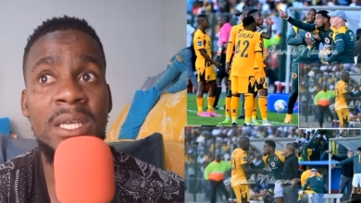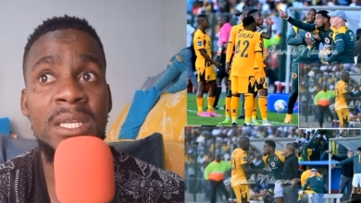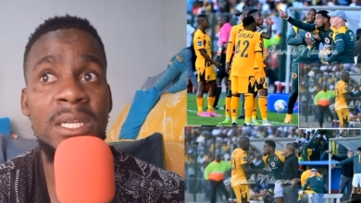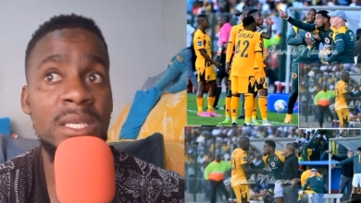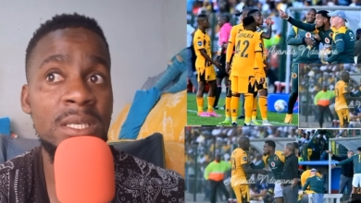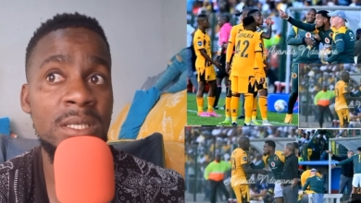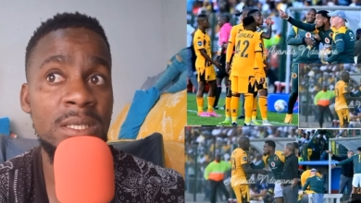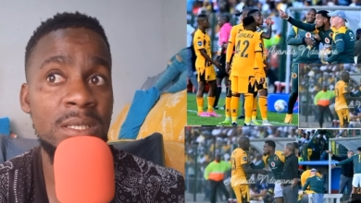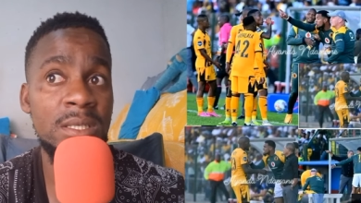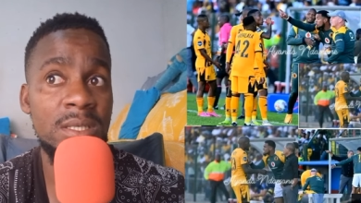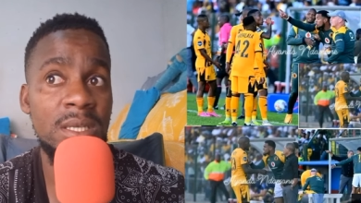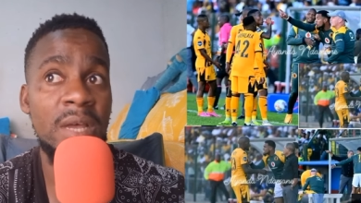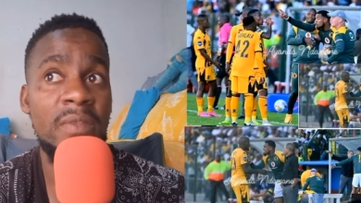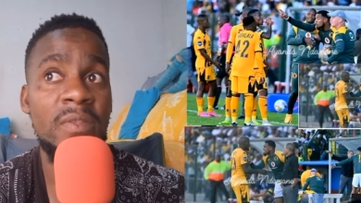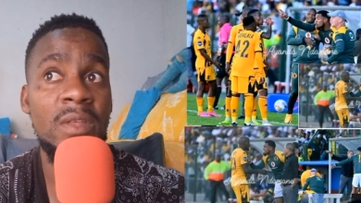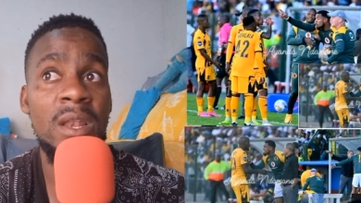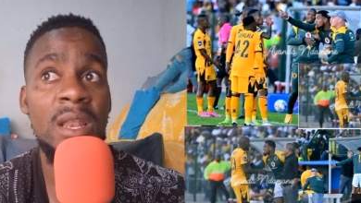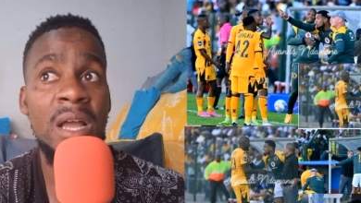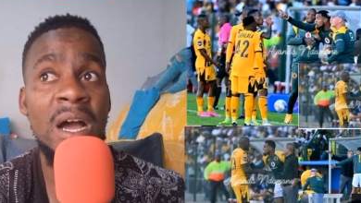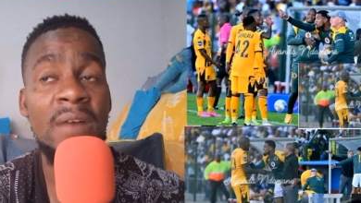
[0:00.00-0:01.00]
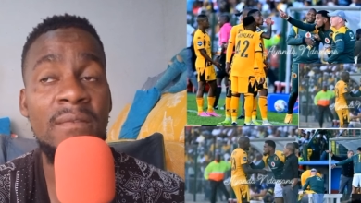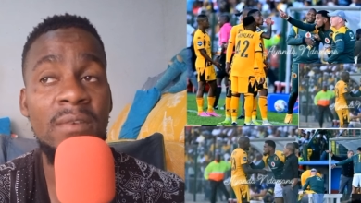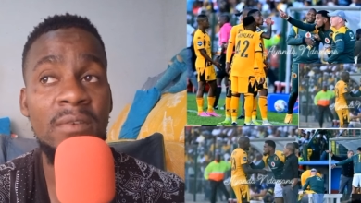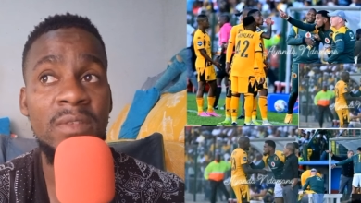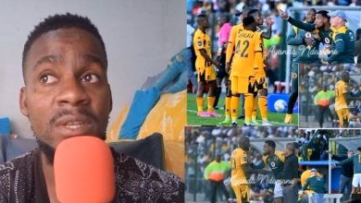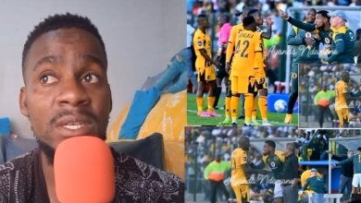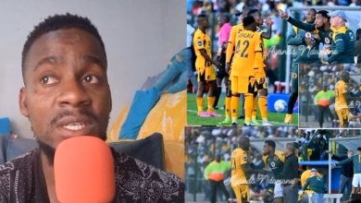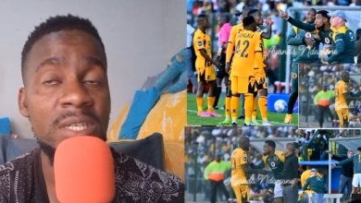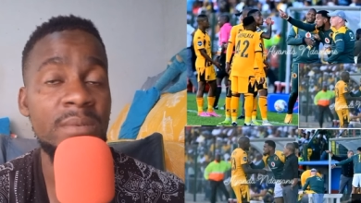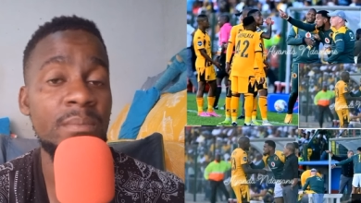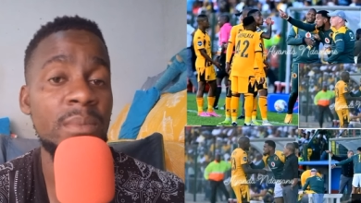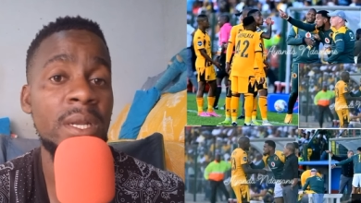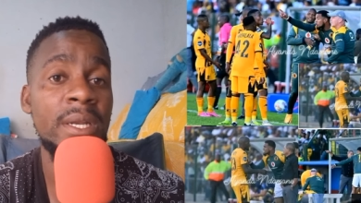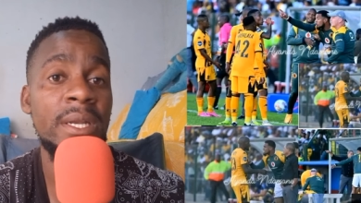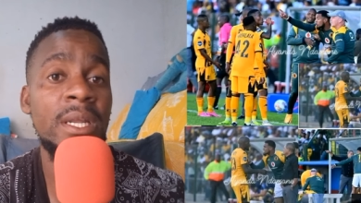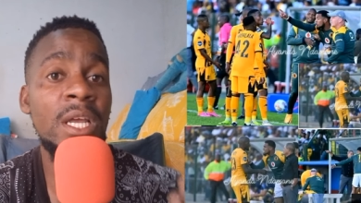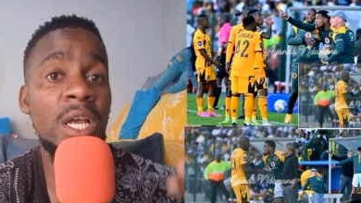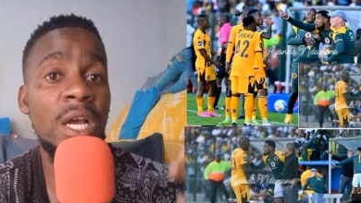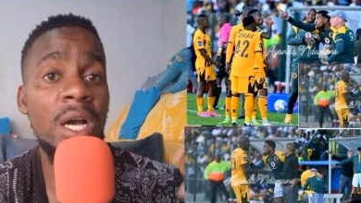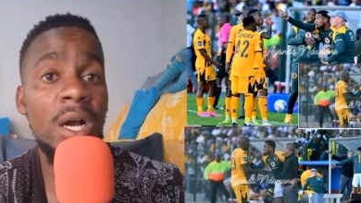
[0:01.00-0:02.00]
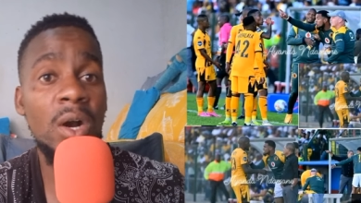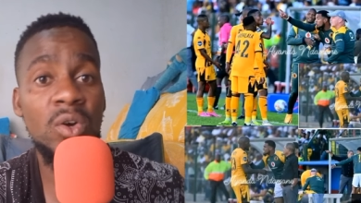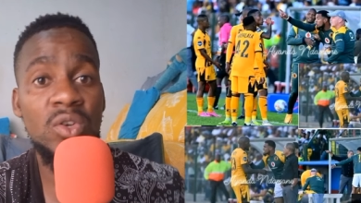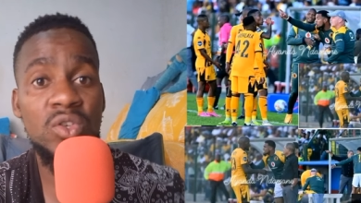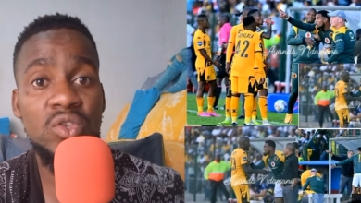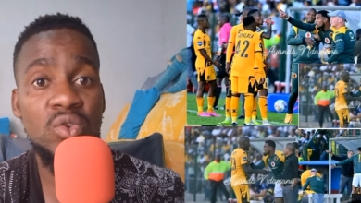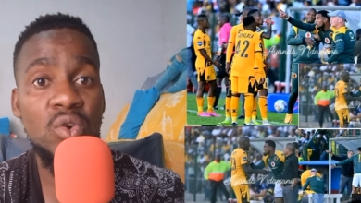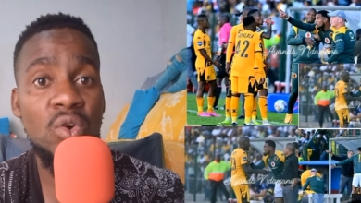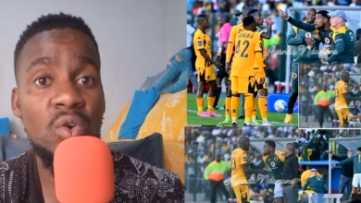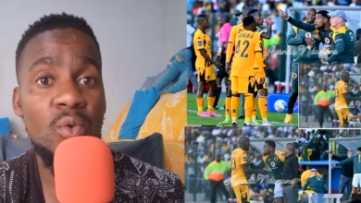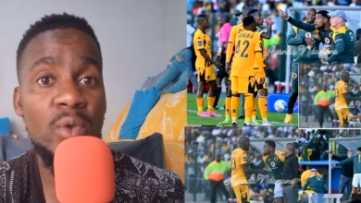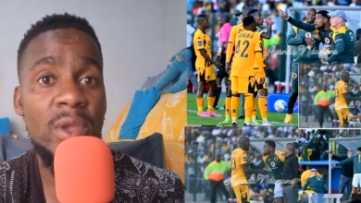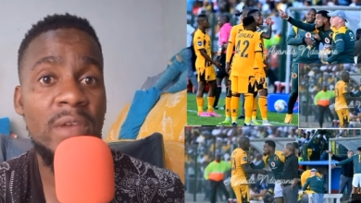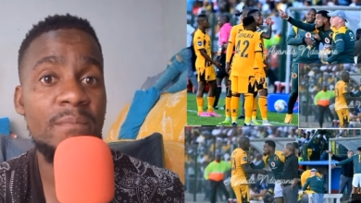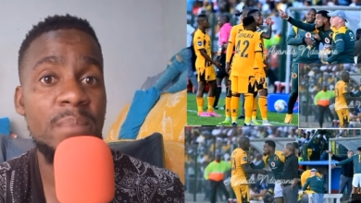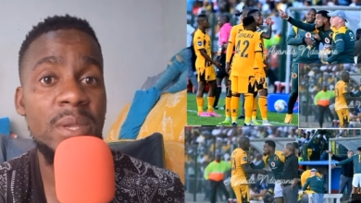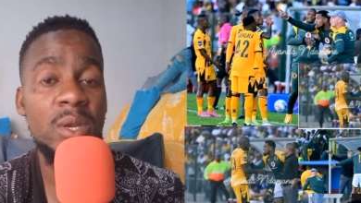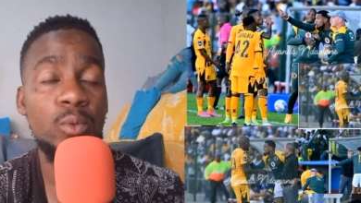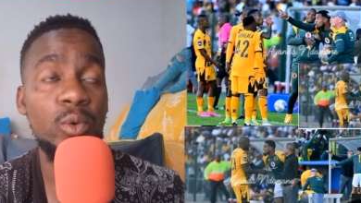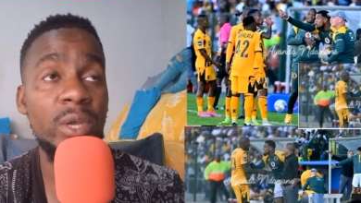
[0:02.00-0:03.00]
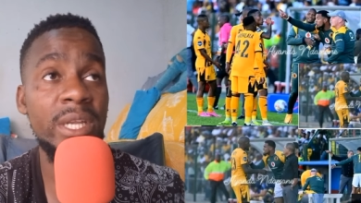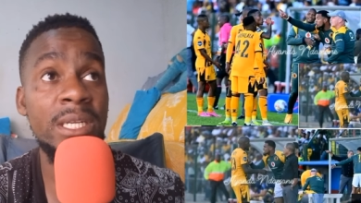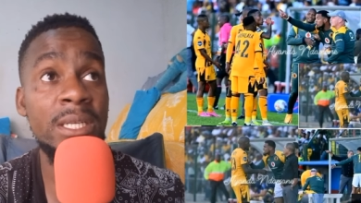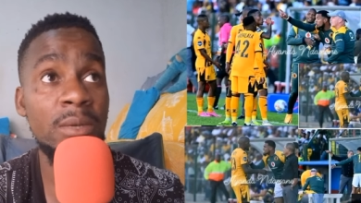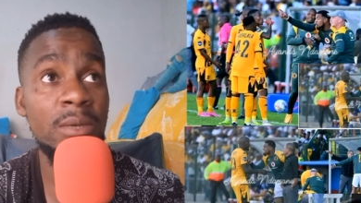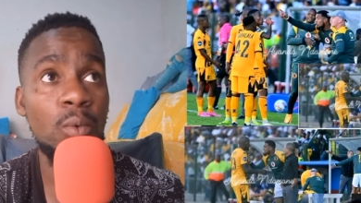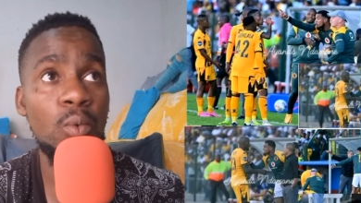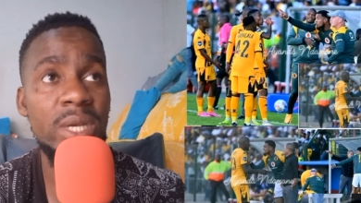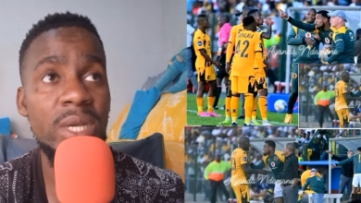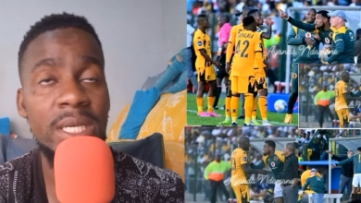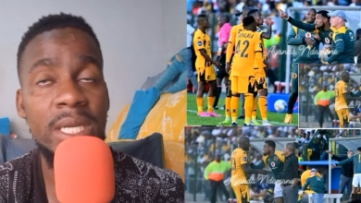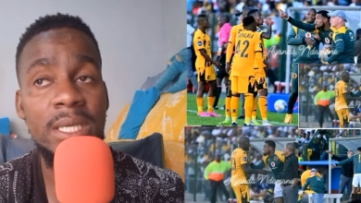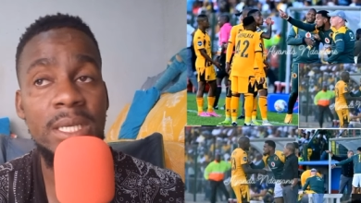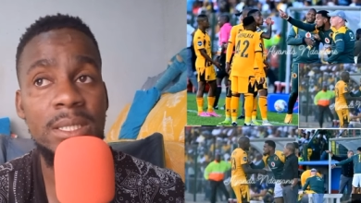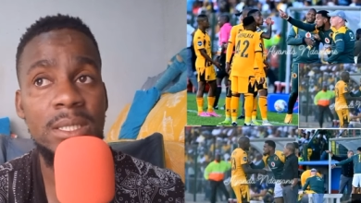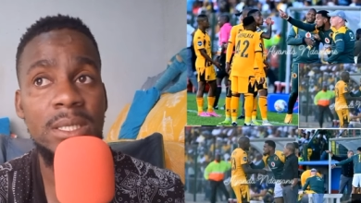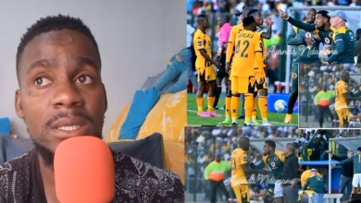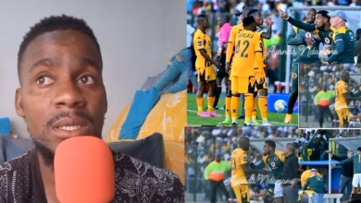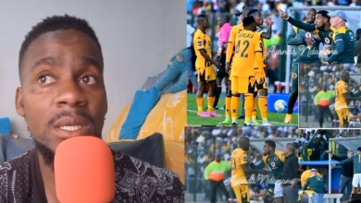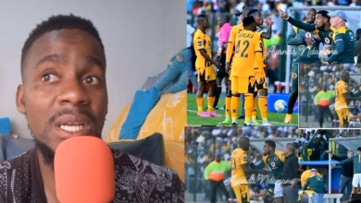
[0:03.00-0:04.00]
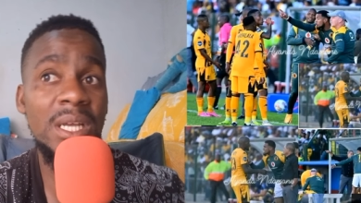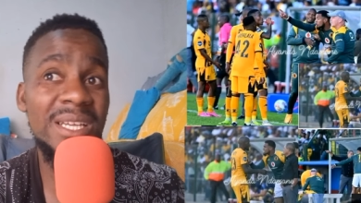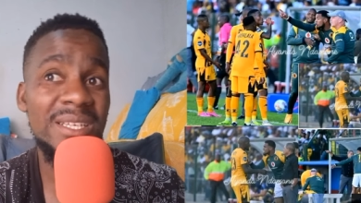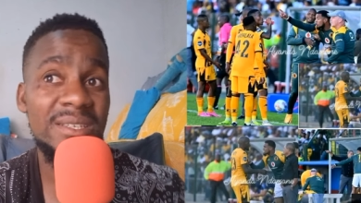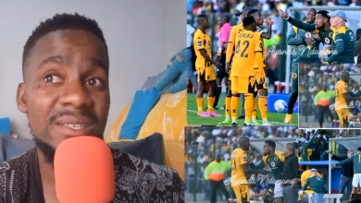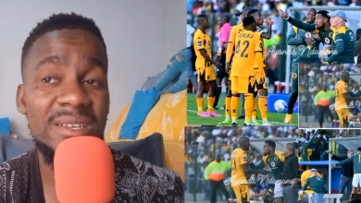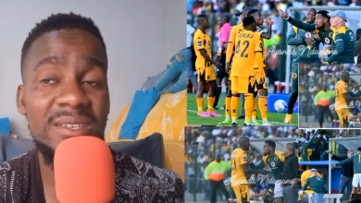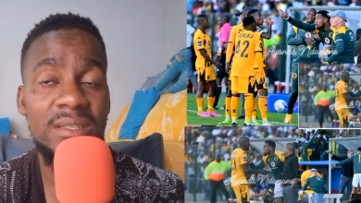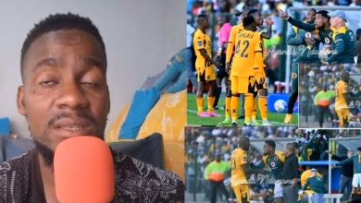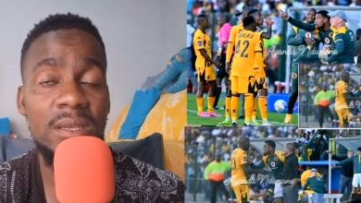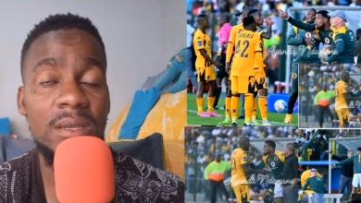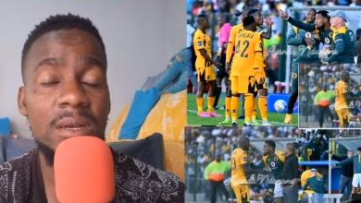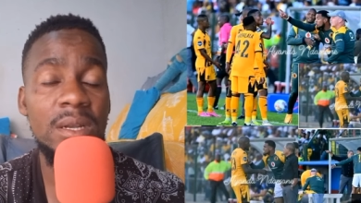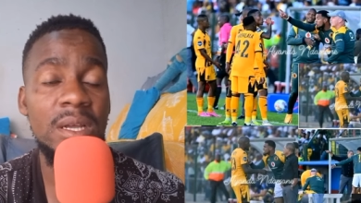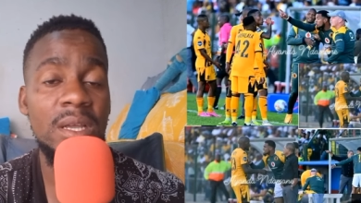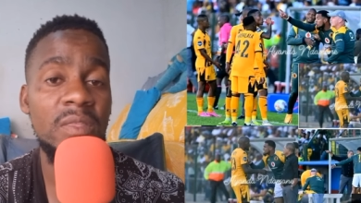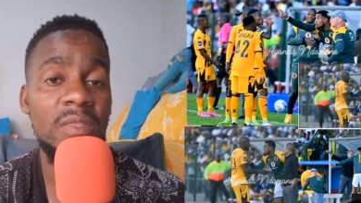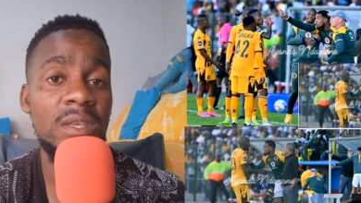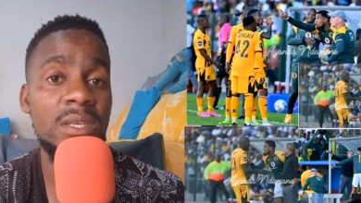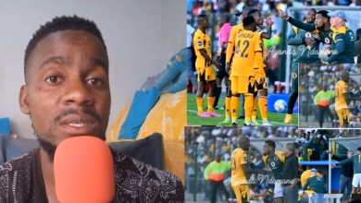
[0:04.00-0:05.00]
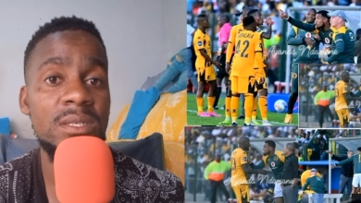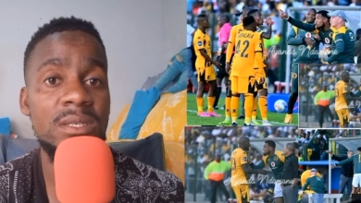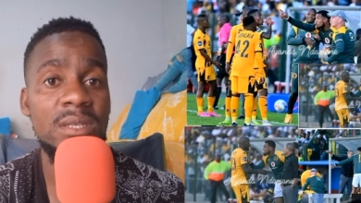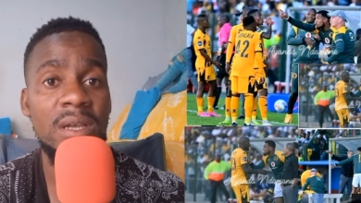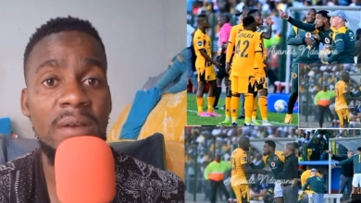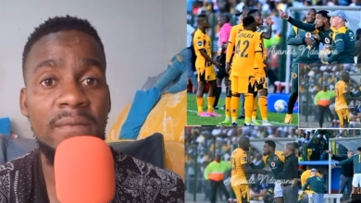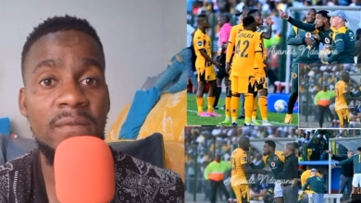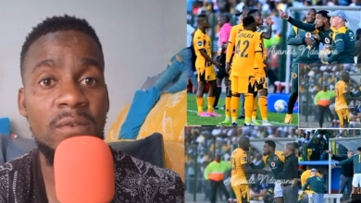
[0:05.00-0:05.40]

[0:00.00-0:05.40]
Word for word: it is uh, the love of the team and also we have been witnessing such thing like this uh,